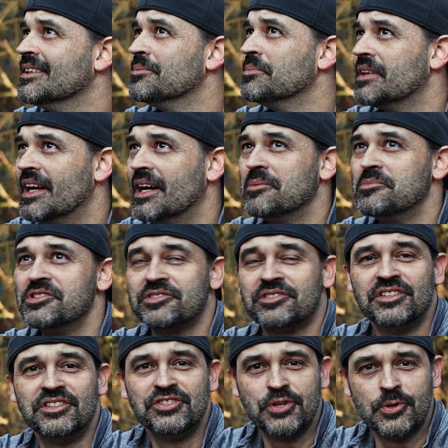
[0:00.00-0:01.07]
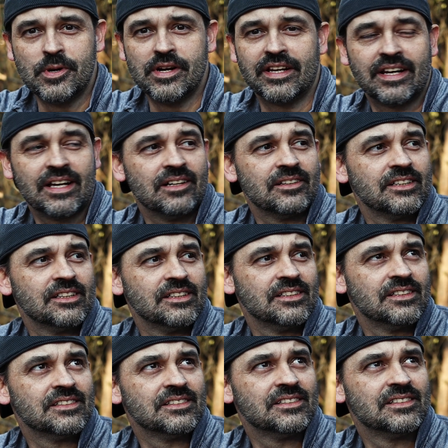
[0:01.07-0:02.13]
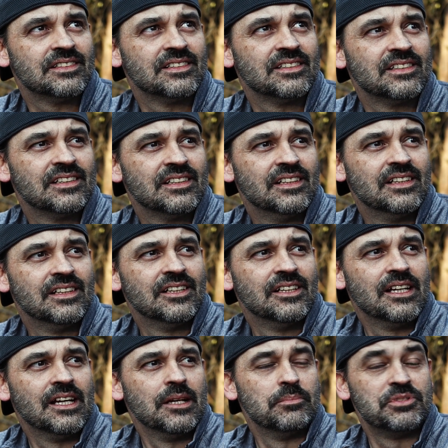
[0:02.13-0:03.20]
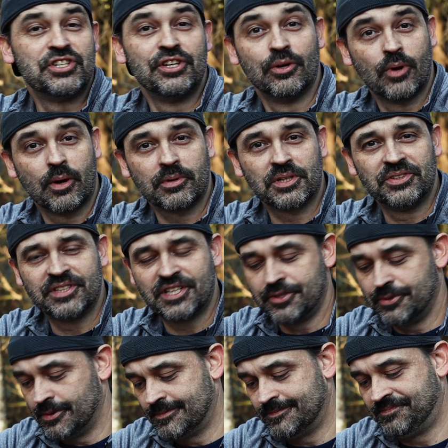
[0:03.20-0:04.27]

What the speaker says: But I'm just enjoying it out here. But you know what we're going to do?